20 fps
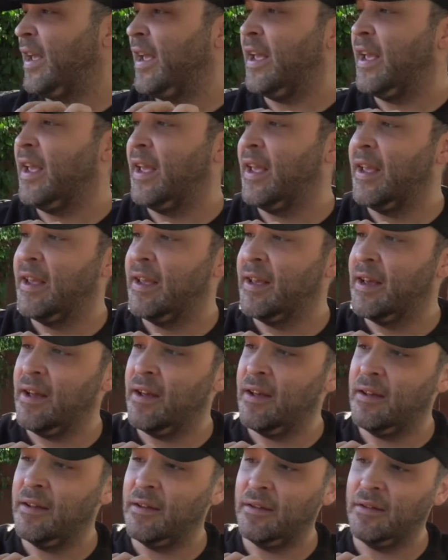a
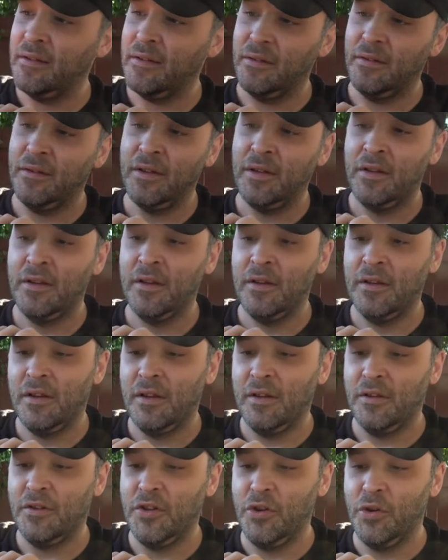
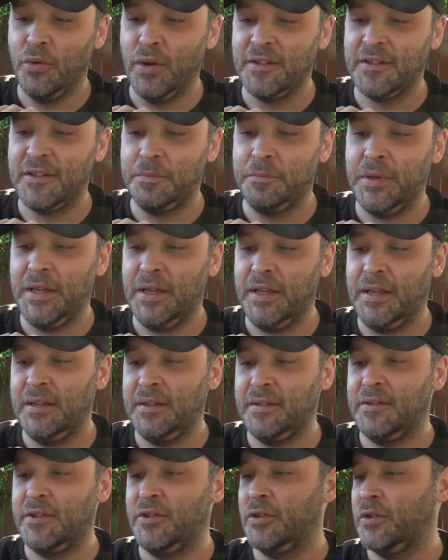
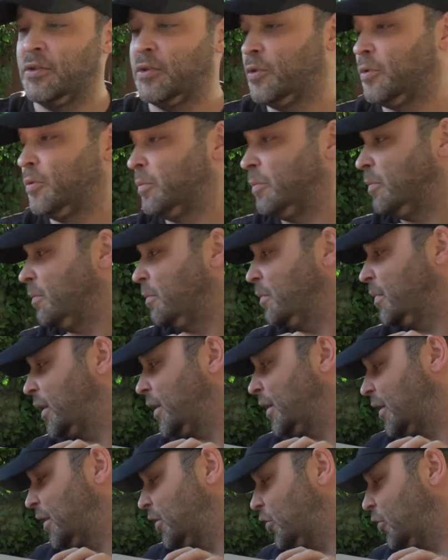USB to
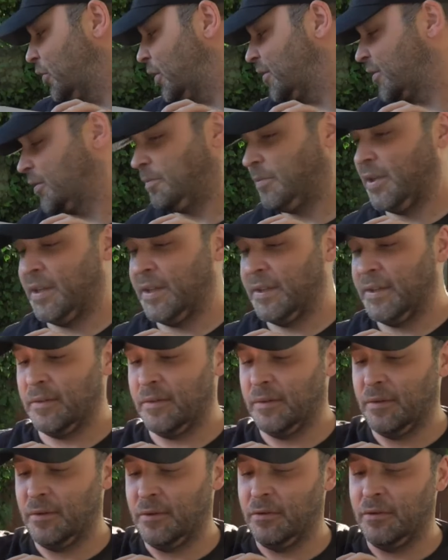mini USB.
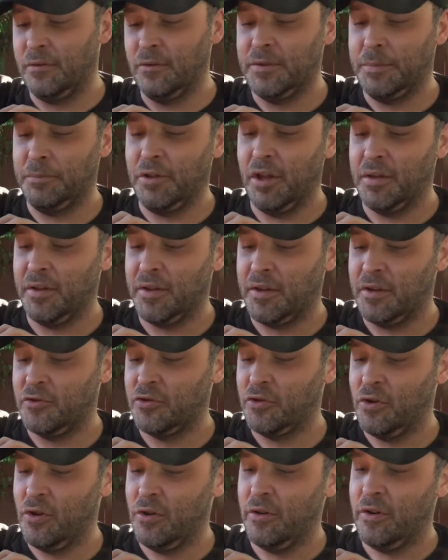Plug the
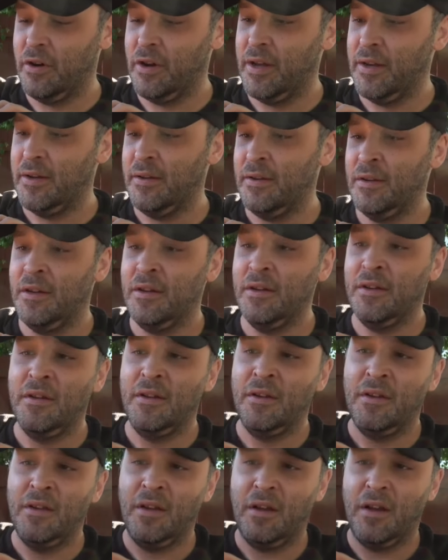controller in.
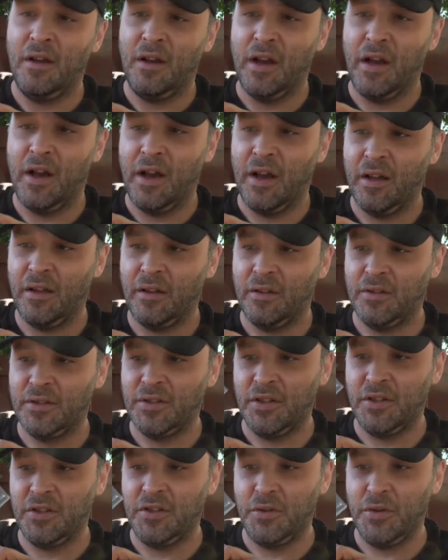
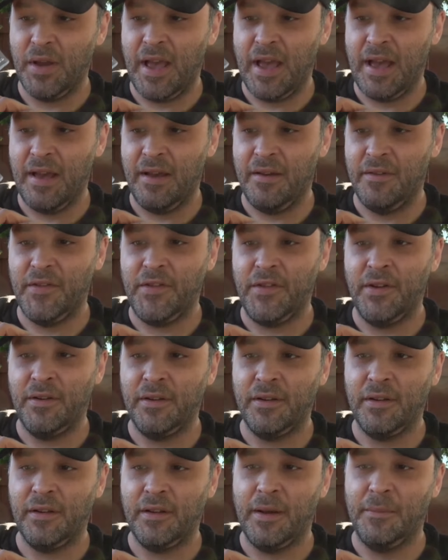Looks like you
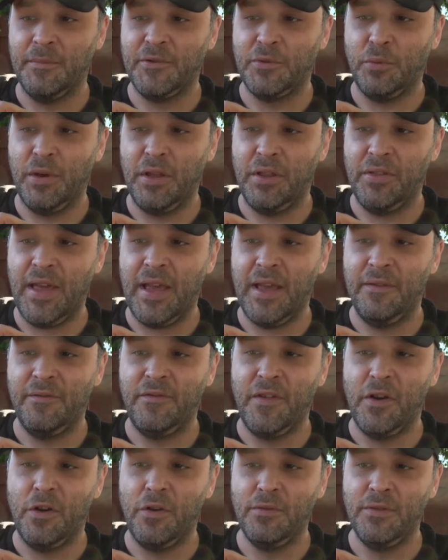comes with
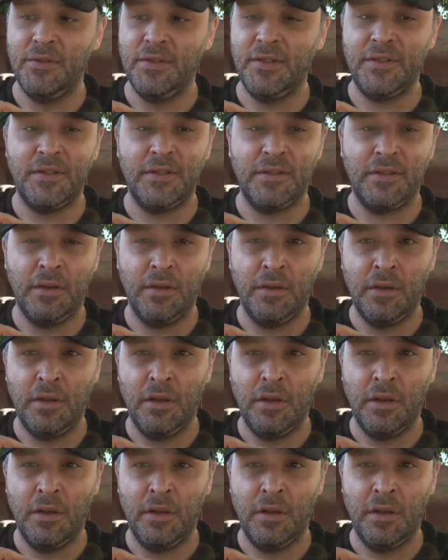headphones